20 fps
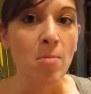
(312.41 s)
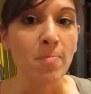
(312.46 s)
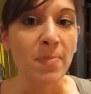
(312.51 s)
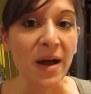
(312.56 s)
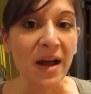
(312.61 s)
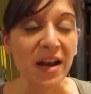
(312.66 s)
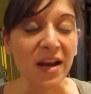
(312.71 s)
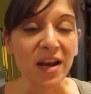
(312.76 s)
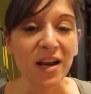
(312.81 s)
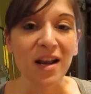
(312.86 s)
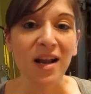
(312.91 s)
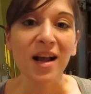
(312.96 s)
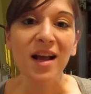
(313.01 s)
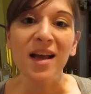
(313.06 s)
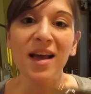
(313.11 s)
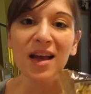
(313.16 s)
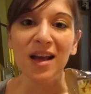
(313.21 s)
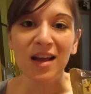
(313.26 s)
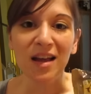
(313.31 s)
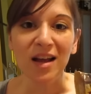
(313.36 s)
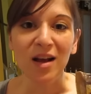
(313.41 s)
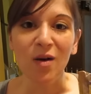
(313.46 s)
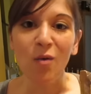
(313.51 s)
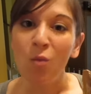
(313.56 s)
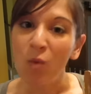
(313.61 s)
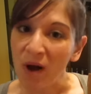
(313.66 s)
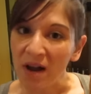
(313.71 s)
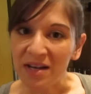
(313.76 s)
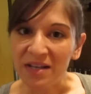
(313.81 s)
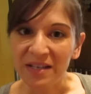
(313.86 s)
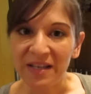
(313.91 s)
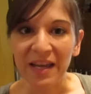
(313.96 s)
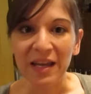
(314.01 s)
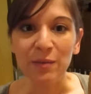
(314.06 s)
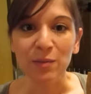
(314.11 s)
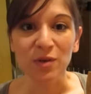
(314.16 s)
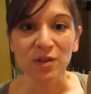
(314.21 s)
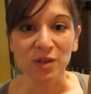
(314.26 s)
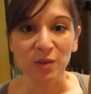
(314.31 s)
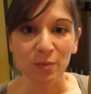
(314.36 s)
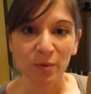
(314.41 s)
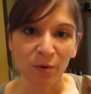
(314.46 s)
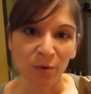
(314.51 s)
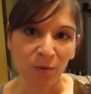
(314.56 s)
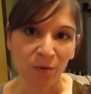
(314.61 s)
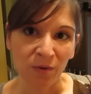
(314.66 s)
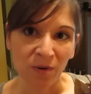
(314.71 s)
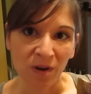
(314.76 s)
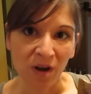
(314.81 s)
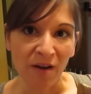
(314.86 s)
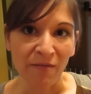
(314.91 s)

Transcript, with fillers: But one tablespoon